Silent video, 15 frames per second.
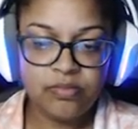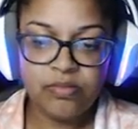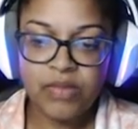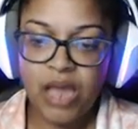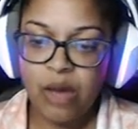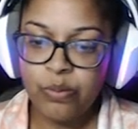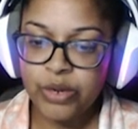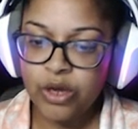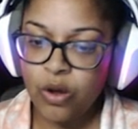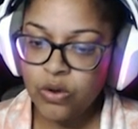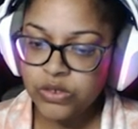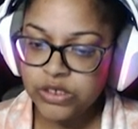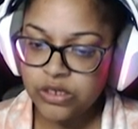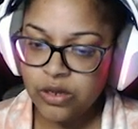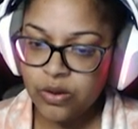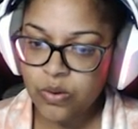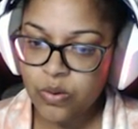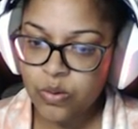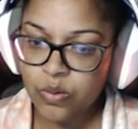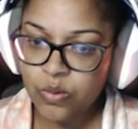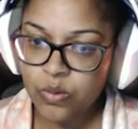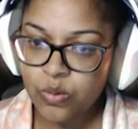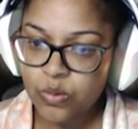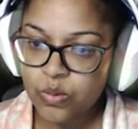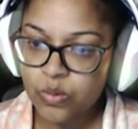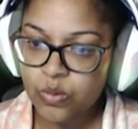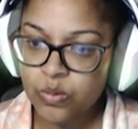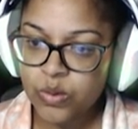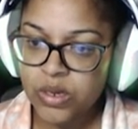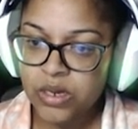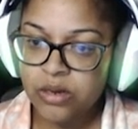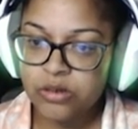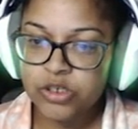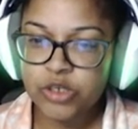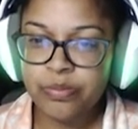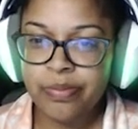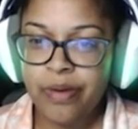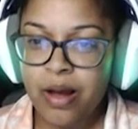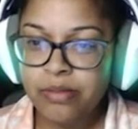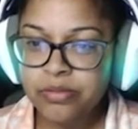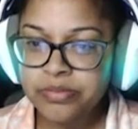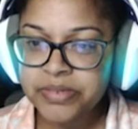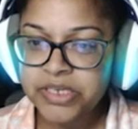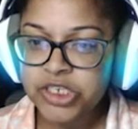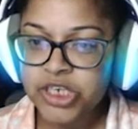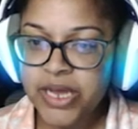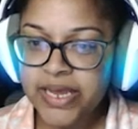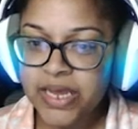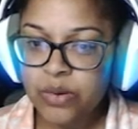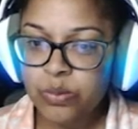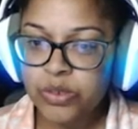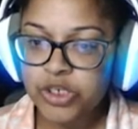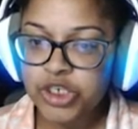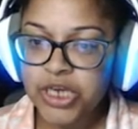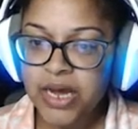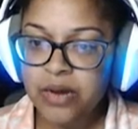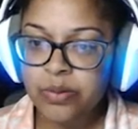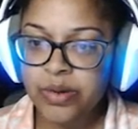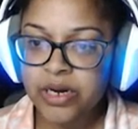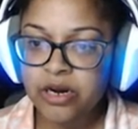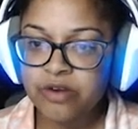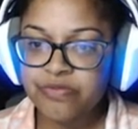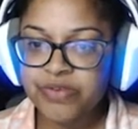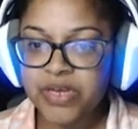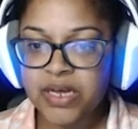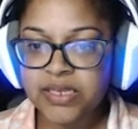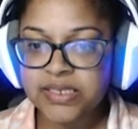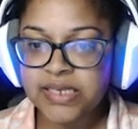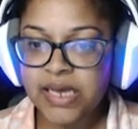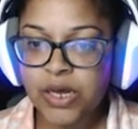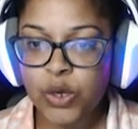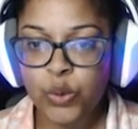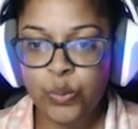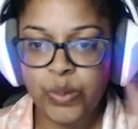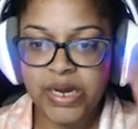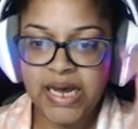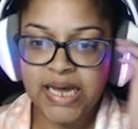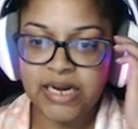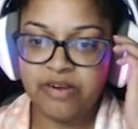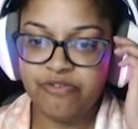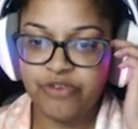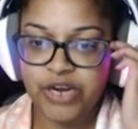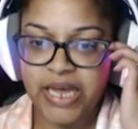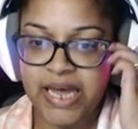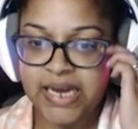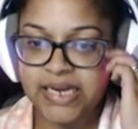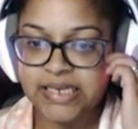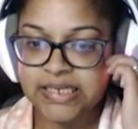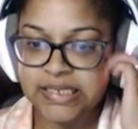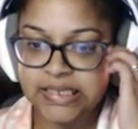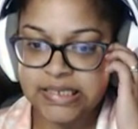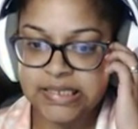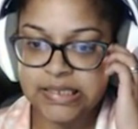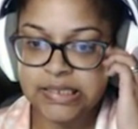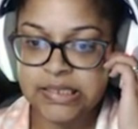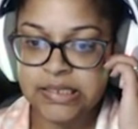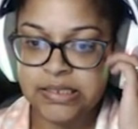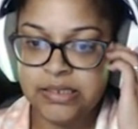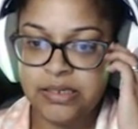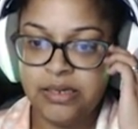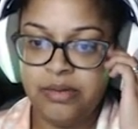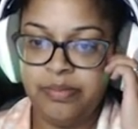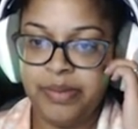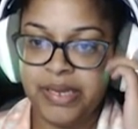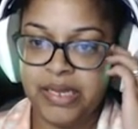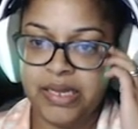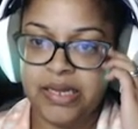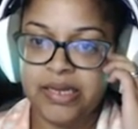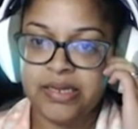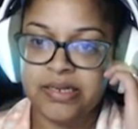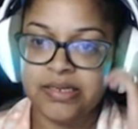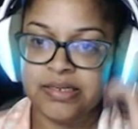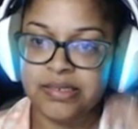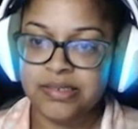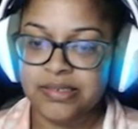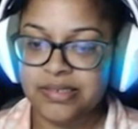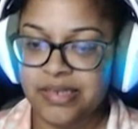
And we also should probably check in with Chadwick, our fiance, who we kind of forget exists because